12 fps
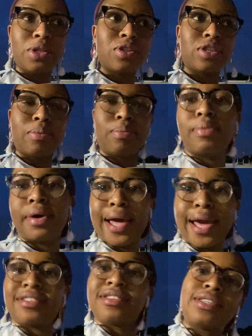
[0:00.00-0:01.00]
some
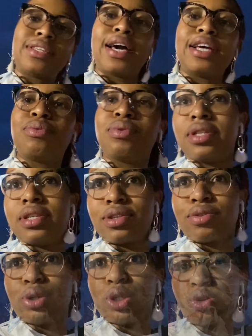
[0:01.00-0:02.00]
exercise with this
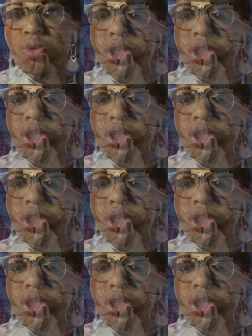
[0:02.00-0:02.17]
grocery.